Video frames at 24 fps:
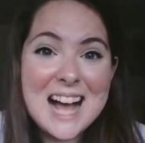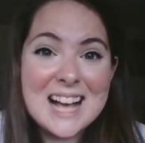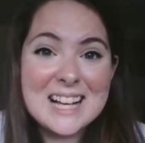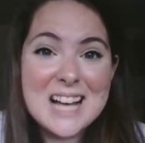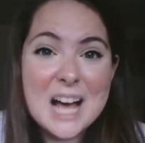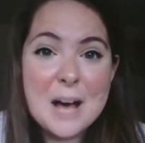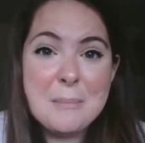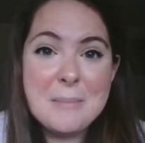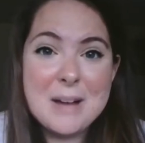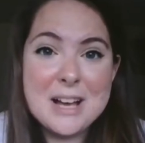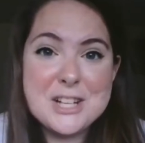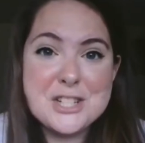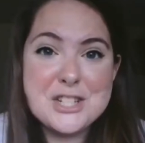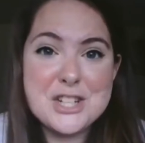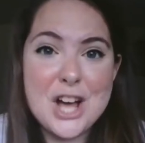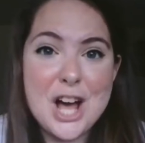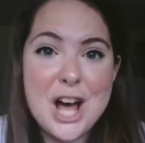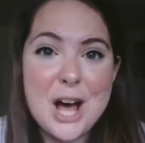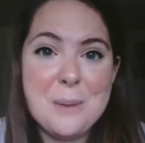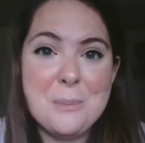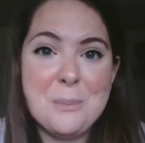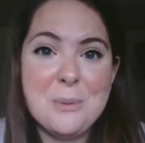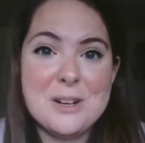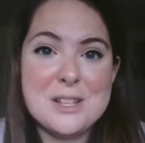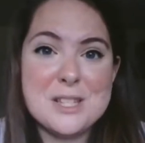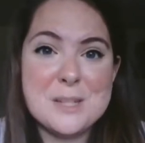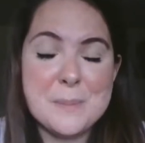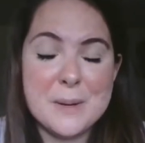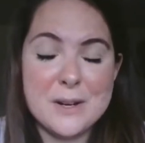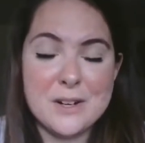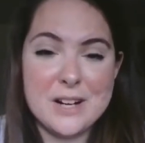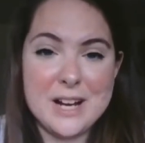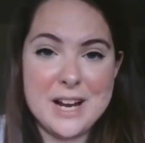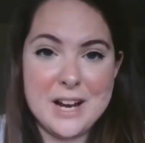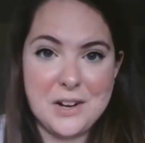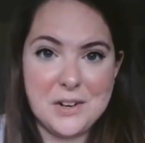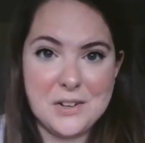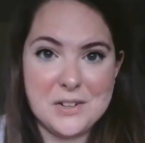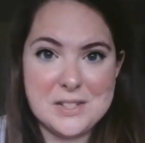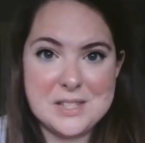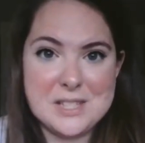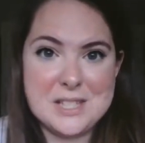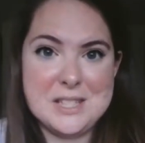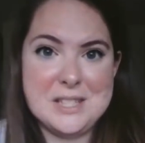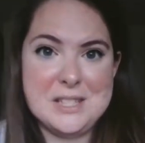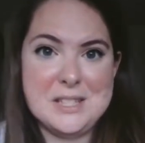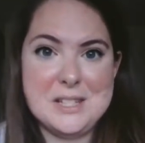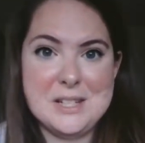I got my job with Spirit
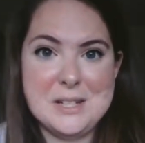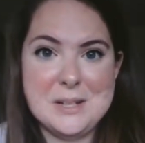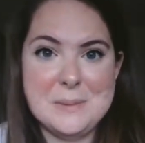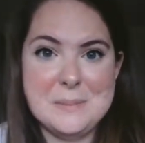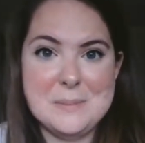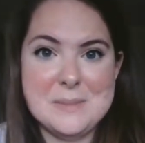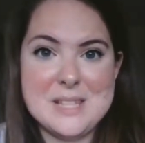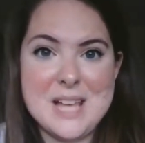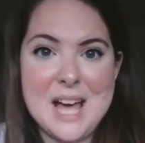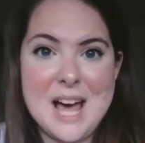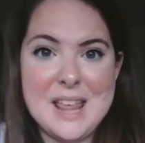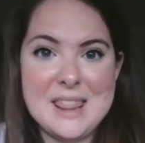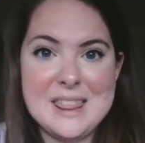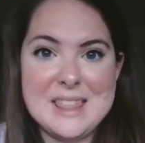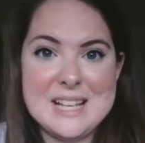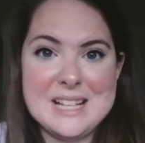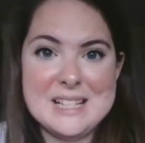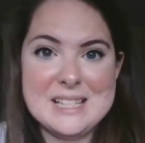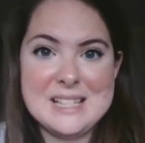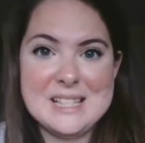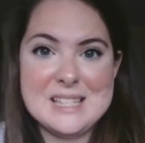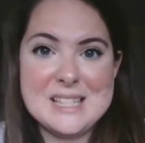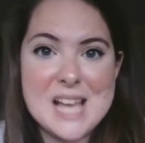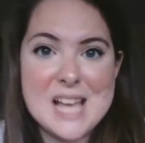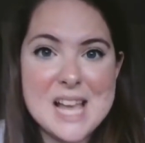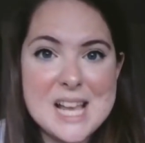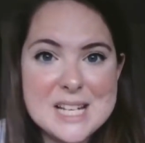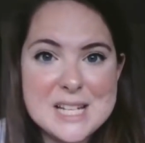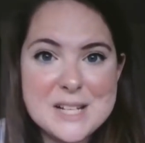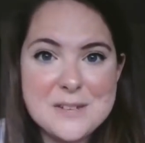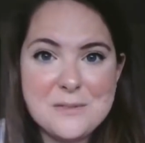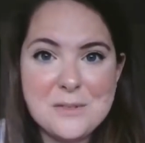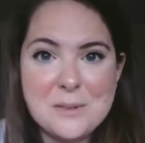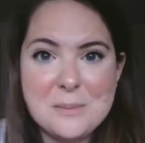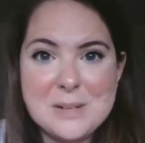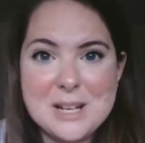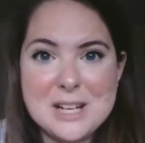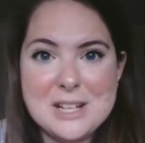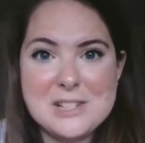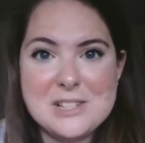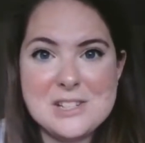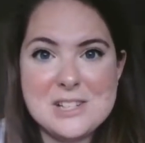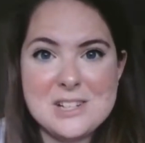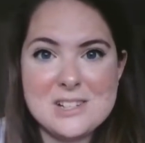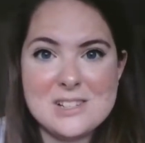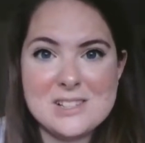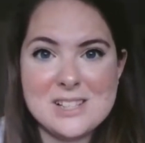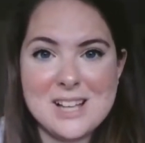AeroSystems at the Society of Women
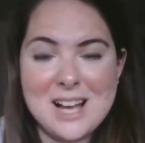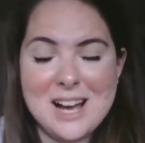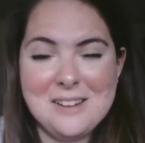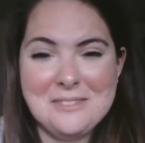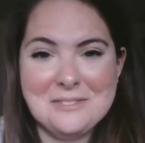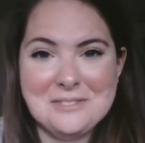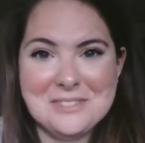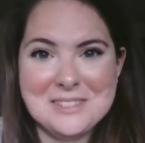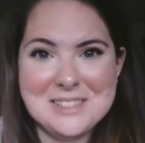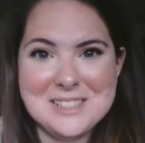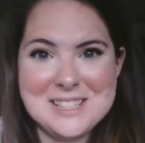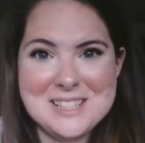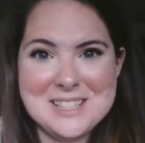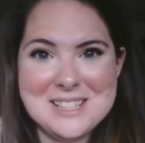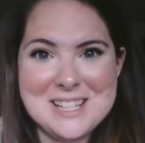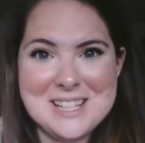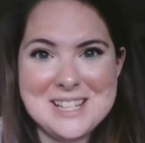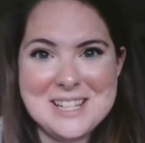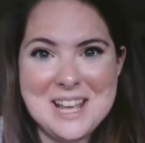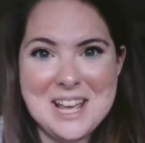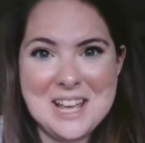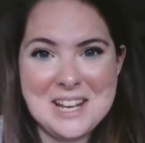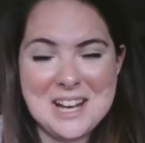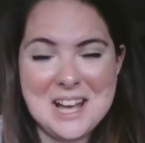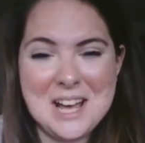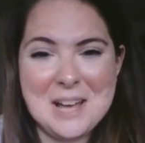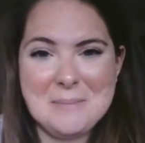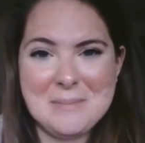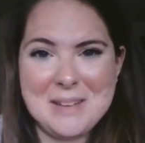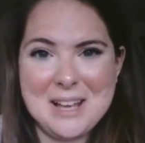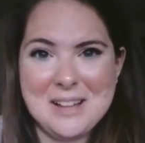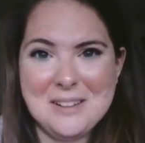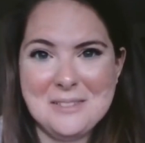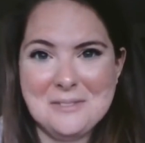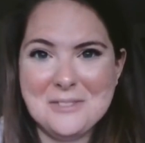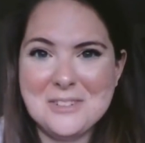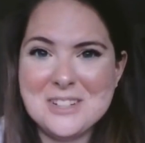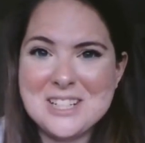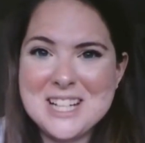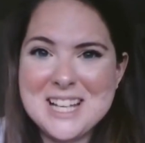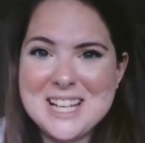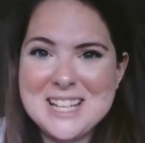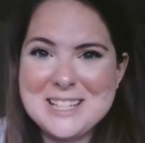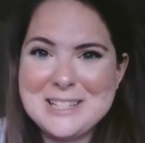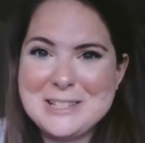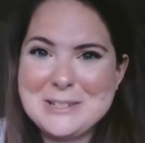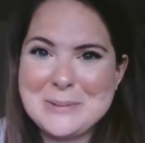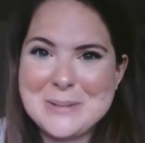Engineers Conference in Anaheim,
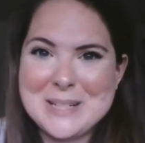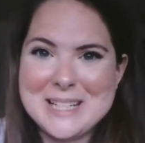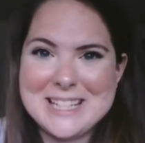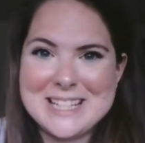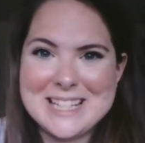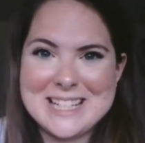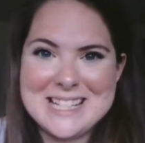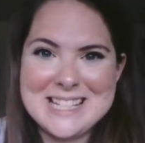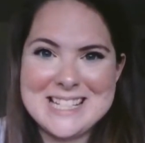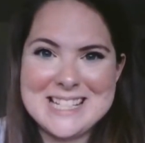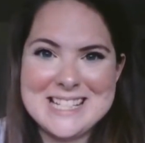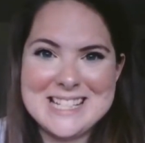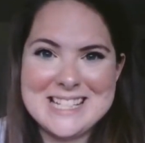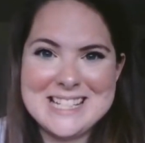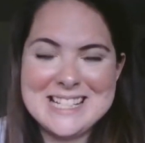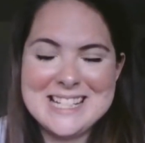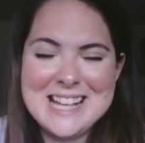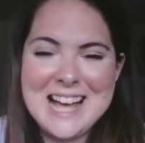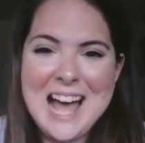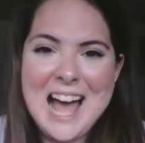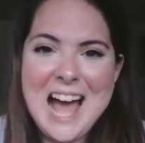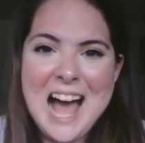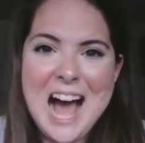California in 2019.